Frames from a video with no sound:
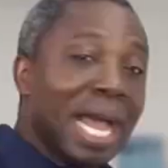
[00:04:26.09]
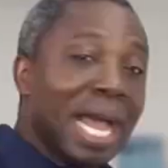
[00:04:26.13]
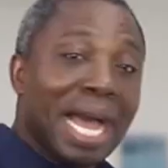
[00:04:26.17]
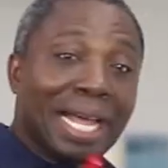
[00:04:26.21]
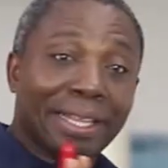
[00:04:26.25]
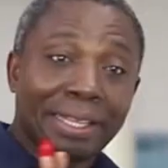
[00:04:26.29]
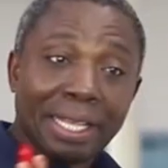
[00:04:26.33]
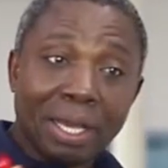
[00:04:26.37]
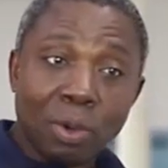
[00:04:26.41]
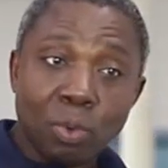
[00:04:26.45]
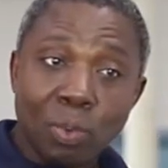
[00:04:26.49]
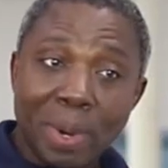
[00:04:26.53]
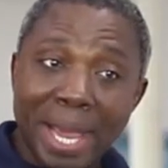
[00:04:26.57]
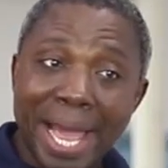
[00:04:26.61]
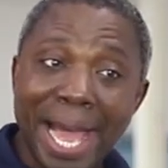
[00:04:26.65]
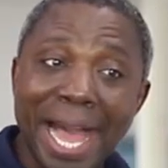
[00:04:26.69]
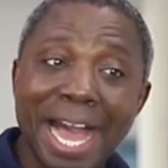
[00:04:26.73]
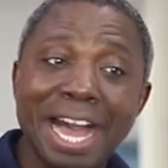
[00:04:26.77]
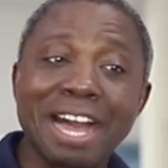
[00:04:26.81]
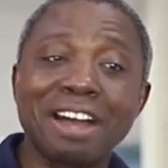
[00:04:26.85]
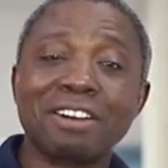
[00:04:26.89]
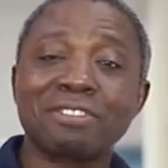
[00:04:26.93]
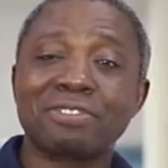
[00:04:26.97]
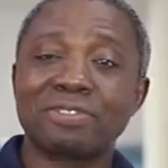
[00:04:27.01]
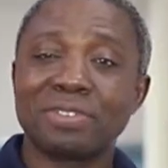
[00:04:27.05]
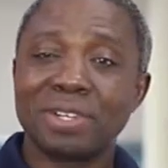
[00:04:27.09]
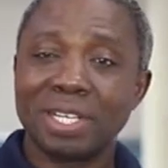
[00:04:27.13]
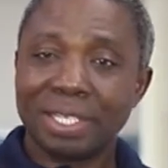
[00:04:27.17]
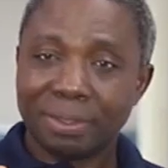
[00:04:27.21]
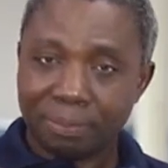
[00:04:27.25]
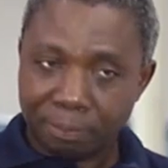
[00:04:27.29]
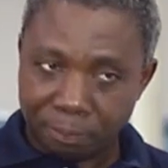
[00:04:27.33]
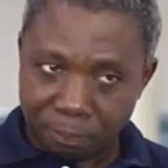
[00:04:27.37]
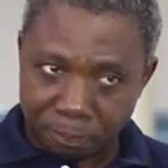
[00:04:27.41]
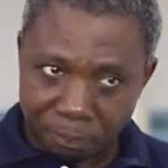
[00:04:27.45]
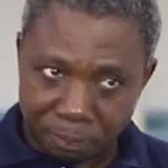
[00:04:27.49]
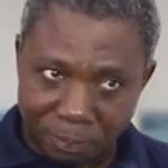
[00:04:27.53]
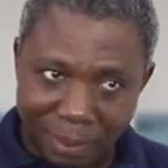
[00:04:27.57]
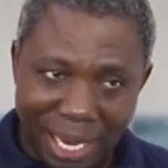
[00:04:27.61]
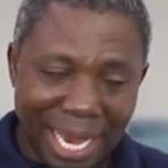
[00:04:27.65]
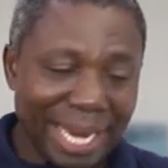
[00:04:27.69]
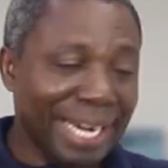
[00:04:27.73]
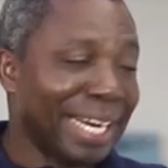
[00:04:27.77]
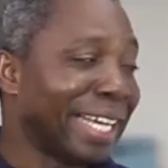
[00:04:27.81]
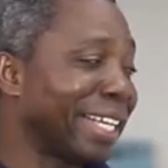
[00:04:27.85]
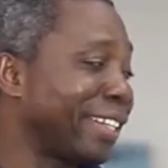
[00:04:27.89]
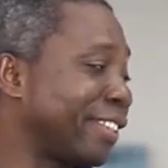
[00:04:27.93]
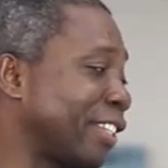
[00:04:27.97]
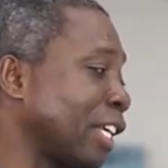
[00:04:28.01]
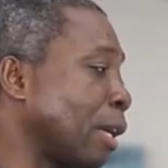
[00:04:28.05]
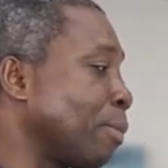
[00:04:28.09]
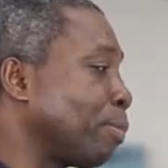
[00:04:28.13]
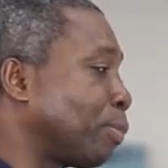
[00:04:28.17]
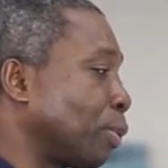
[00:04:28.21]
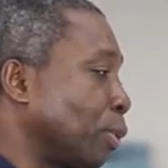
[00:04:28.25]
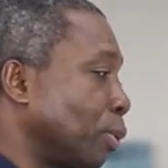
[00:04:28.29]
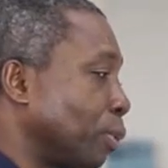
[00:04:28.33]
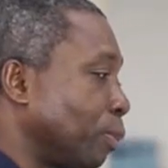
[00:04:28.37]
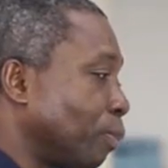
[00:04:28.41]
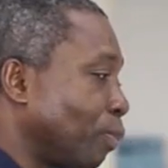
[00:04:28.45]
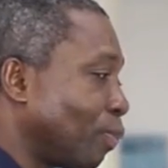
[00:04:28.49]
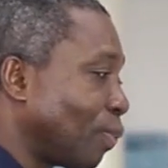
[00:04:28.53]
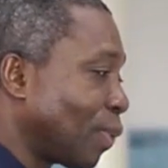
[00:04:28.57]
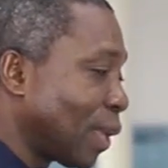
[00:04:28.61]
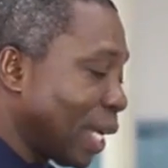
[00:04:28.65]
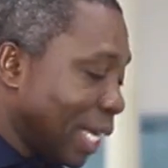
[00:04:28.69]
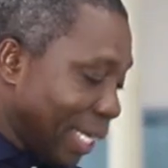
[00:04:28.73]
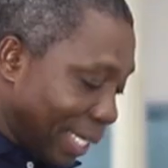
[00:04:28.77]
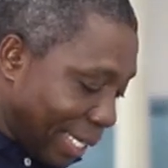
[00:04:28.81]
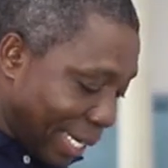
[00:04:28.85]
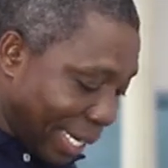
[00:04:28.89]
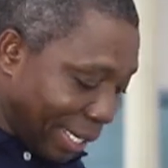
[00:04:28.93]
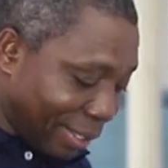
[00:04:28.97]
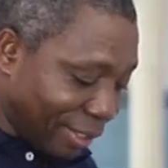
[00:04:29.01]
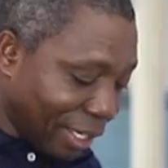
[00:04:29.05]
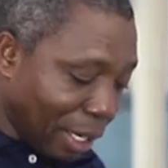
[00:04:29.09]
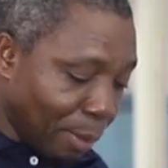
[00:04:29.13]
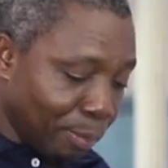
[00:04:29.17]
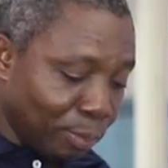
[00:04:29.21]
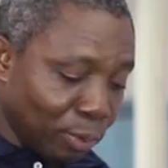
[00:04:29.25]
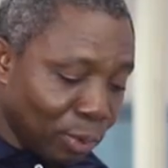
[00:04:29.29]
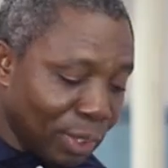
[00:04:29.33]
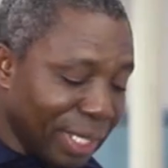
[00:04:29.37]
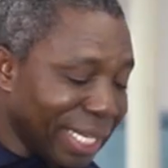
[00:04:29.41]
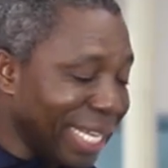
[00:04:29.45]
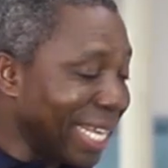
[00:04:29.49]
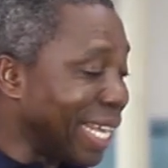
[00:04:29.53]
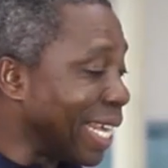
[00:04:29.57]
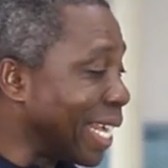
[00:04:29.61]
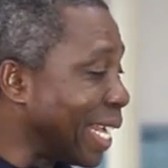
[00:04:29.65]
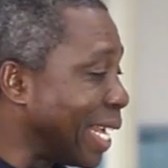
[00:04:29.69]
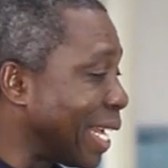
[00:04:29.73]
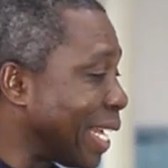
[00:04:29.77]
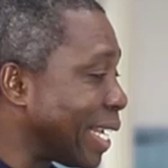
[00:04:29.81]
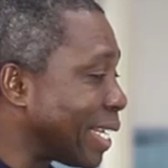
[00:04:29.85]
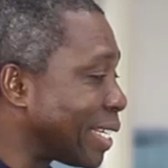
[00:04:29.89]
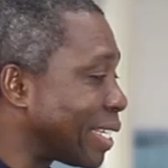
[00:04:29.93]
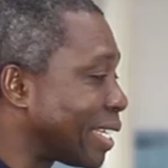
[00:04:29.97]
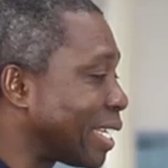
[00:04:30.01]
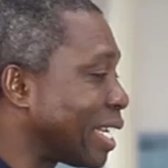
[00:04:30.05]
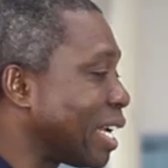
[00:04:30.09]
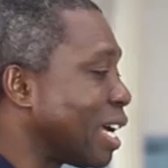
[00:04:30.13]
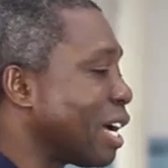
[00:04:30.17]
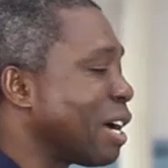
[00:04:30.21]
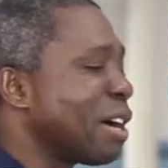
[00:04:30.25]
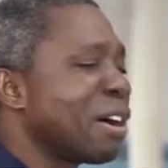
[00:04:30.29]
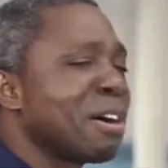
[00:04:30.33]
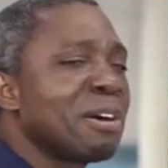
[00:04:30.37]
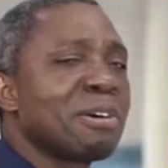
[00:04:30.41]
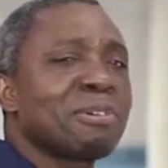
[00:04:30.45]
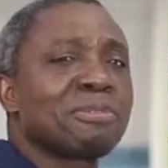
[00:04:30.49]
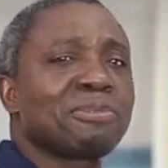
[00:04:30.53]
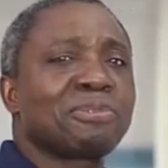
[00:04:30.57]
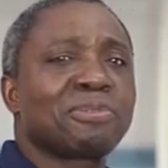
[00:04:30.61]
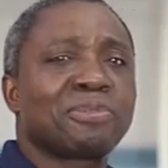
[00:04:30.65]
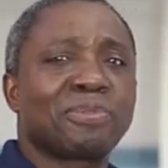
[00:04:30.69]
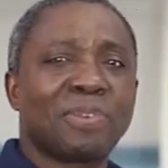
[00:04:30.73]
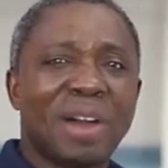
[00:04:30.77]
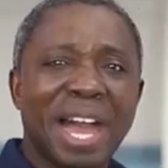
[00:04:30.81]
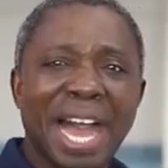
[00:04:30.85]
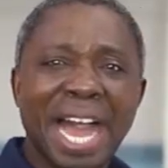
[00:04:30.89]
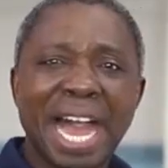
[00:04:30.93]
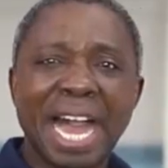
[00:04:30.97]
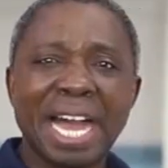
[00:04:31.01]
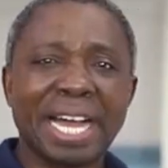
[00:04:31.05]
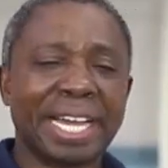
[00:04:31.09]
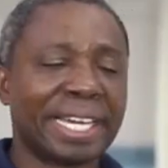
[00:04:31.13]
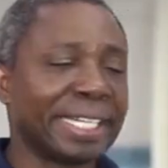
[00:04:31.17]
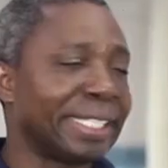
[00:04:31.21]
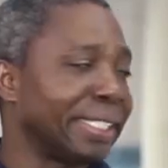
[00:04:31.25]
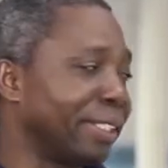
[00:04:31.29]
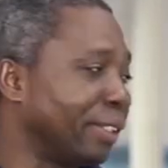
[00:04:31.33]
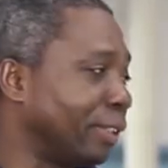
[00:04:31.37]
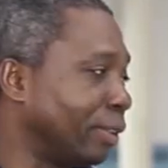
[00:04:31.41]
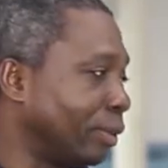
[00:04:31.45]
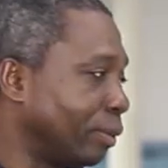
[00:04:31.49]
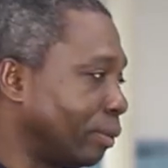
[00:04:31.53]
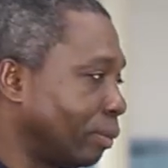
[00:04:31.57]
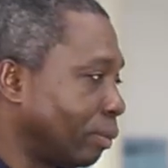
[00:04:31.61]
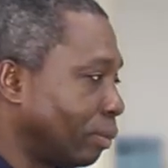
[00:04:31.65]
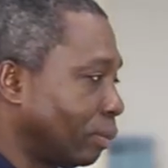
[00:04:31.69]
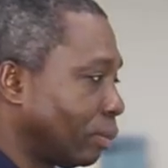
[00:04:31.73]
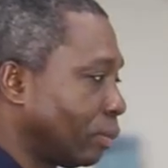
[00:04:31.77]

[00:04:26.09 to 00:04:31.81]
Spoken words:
And then we have an example. The example is fahren,